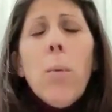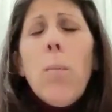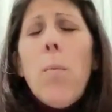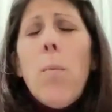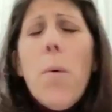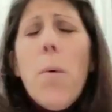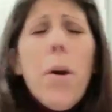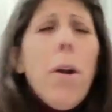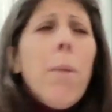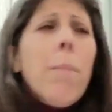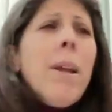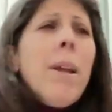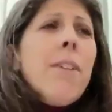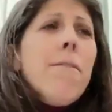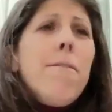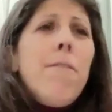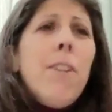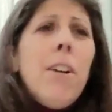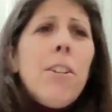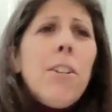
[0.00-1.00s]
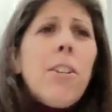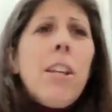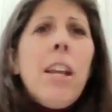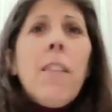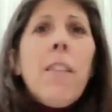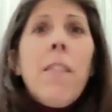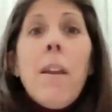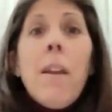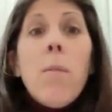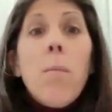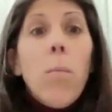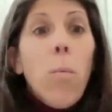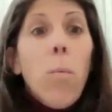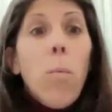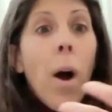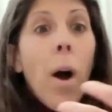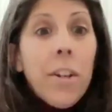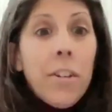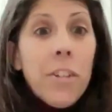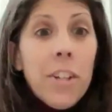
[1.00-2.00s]
warm and fuzzy, and they
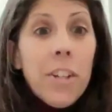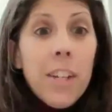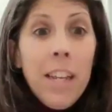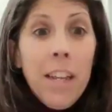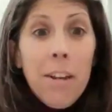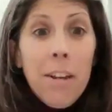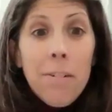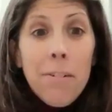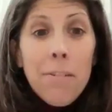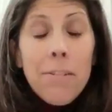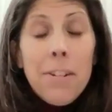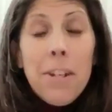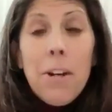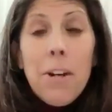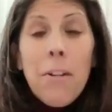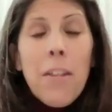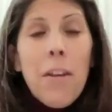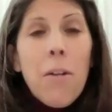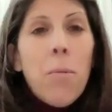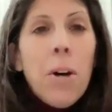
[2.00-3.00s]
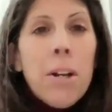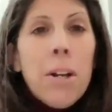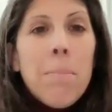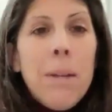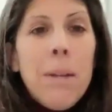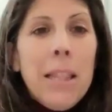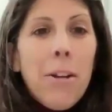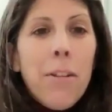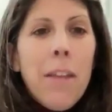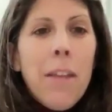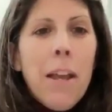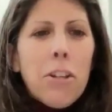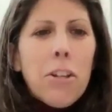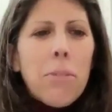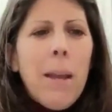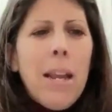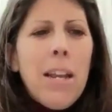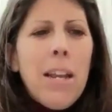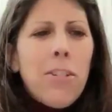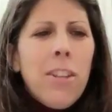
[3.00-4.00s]
want to give. They want to be there in that
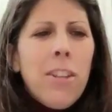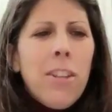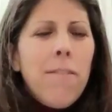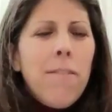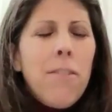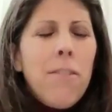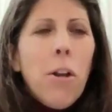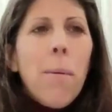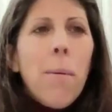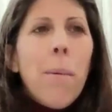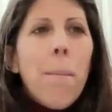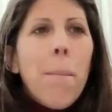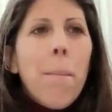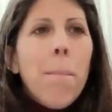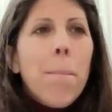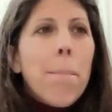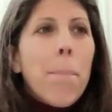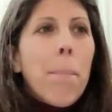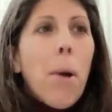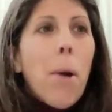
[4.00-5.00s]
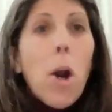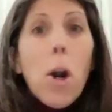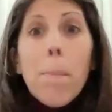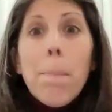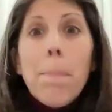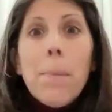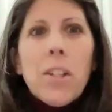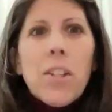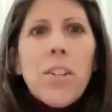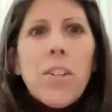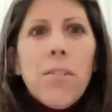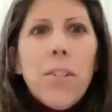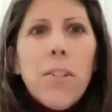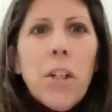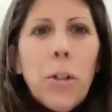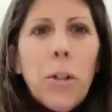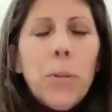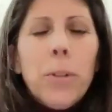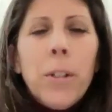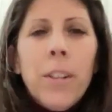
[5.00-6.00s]
space. They feel purpose
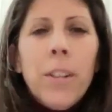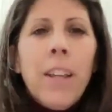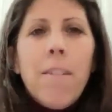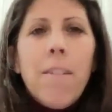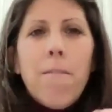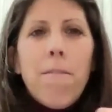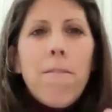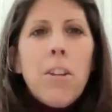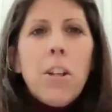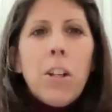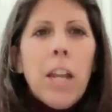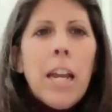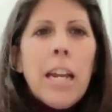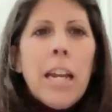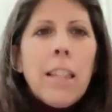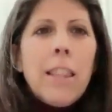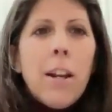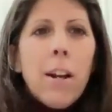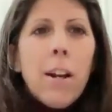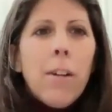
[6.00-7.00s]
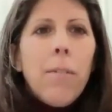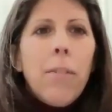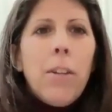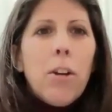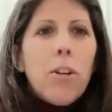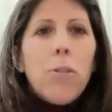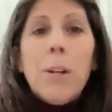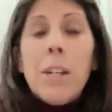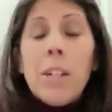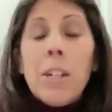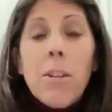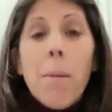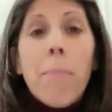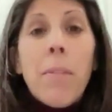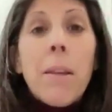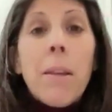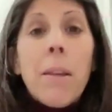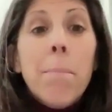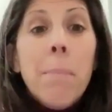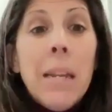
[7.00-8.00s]
filled, and they feel like they're doing
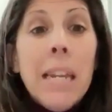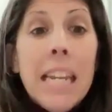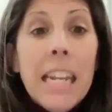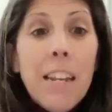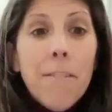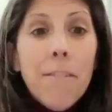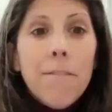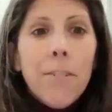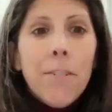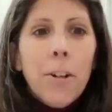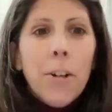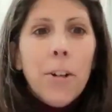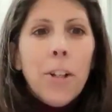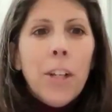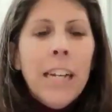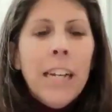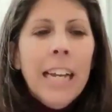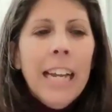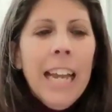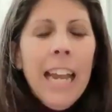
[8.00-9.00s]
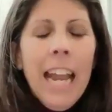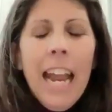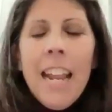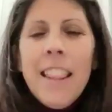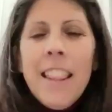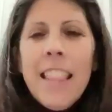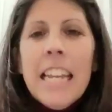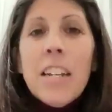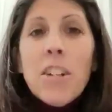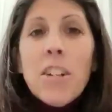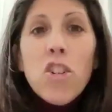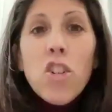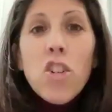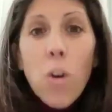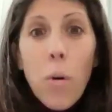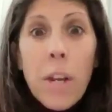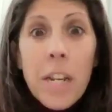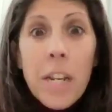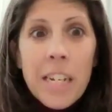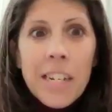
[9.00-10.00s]
something meaningful, and they
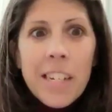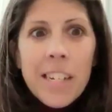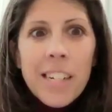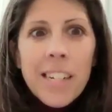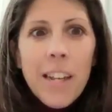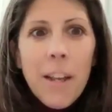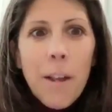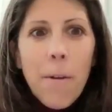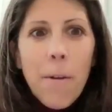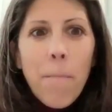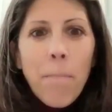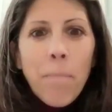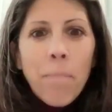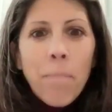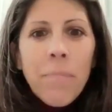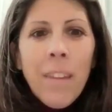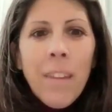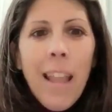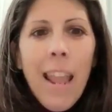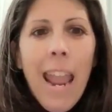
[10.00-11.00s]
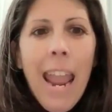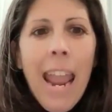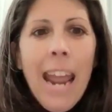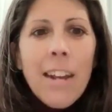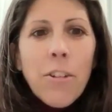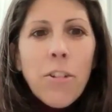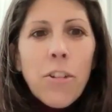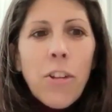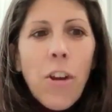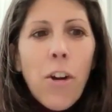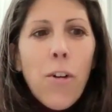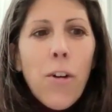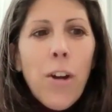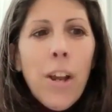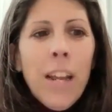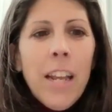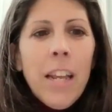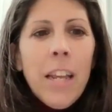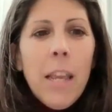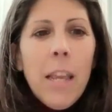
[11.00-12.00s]
enjoy it. And
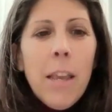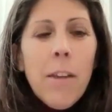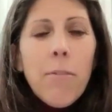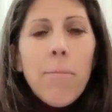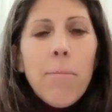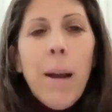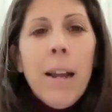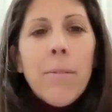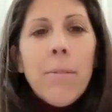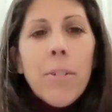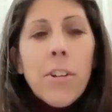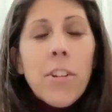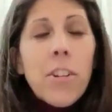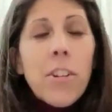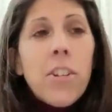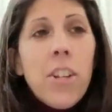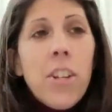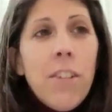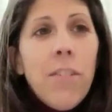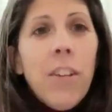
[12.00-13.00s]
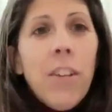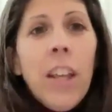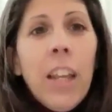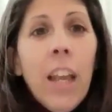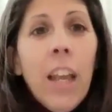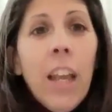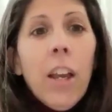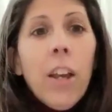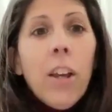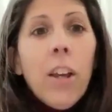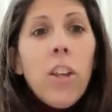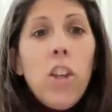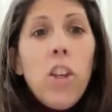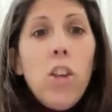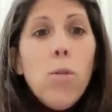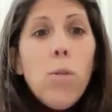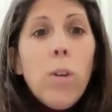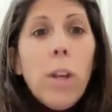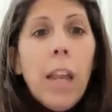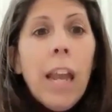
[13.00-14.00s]
so if by receiving
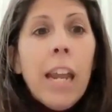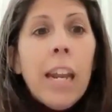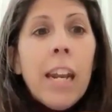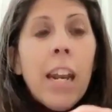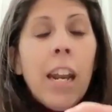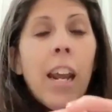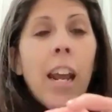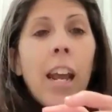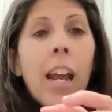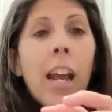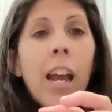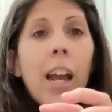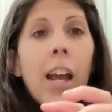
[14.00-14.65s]
you can